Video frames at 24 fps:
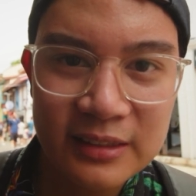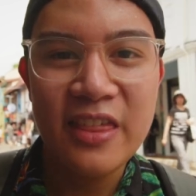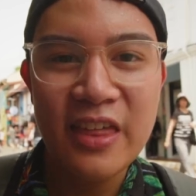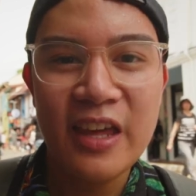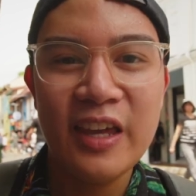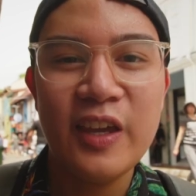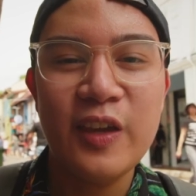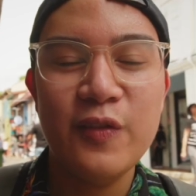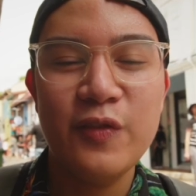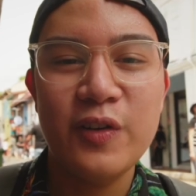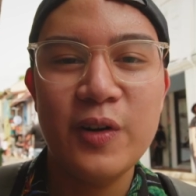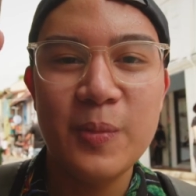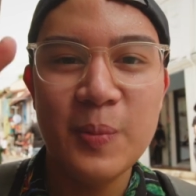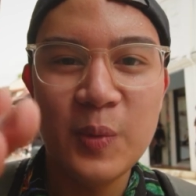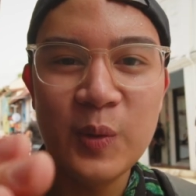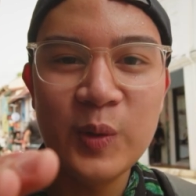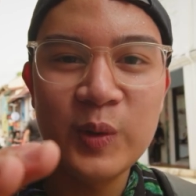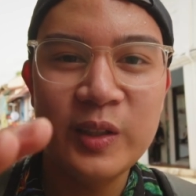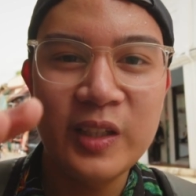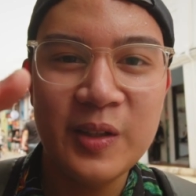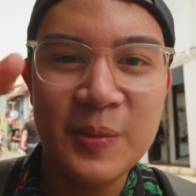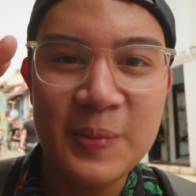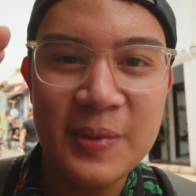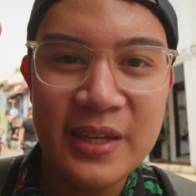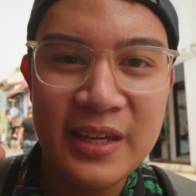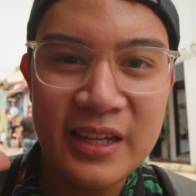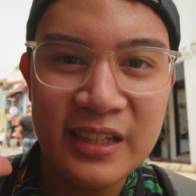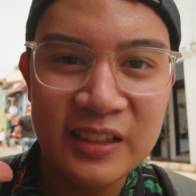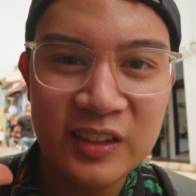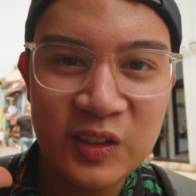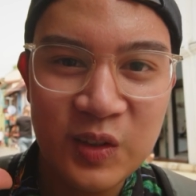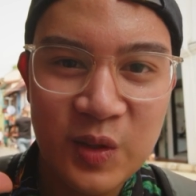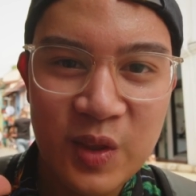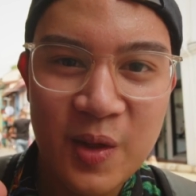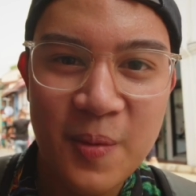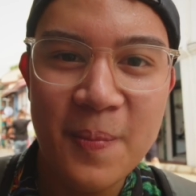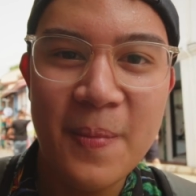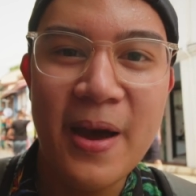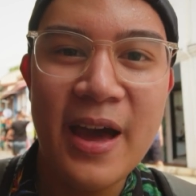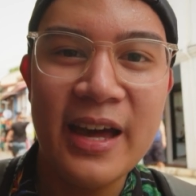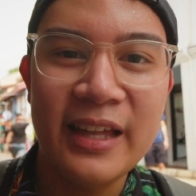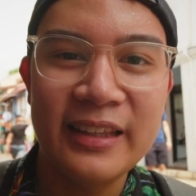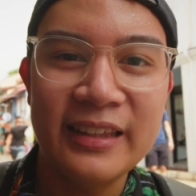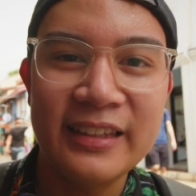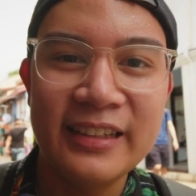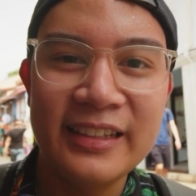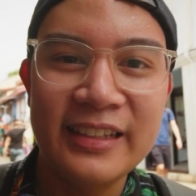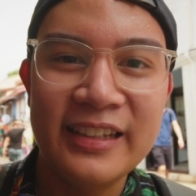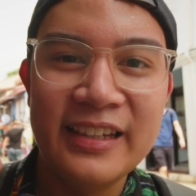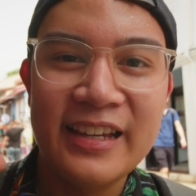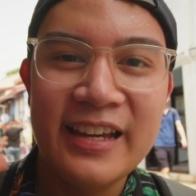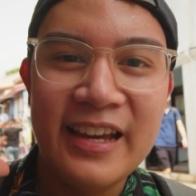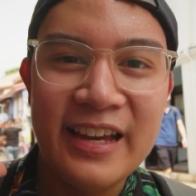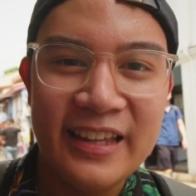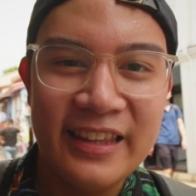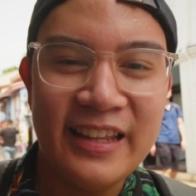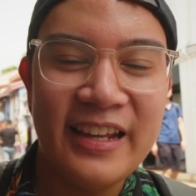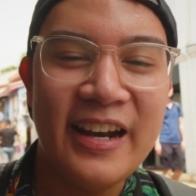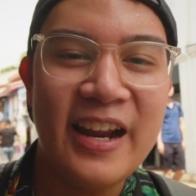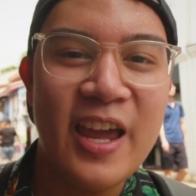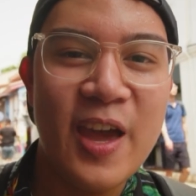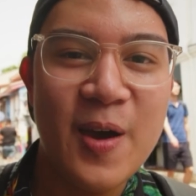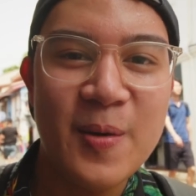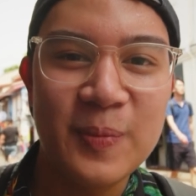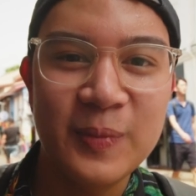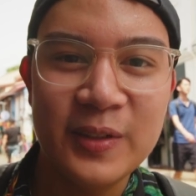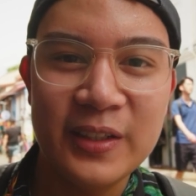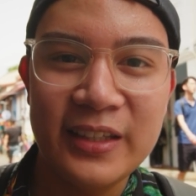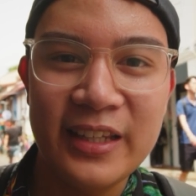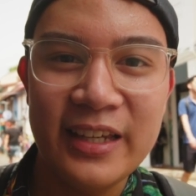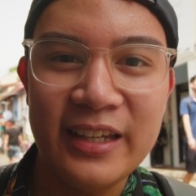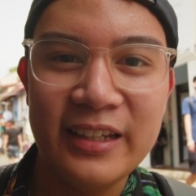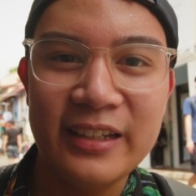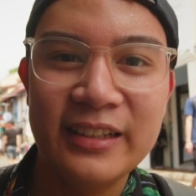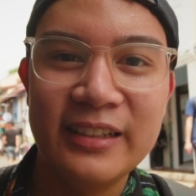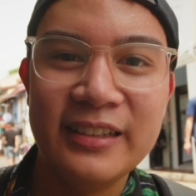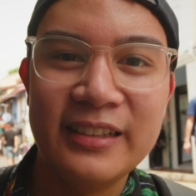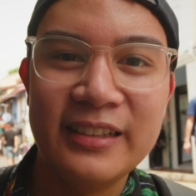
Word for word: Thank you for molding me into the man that I am today.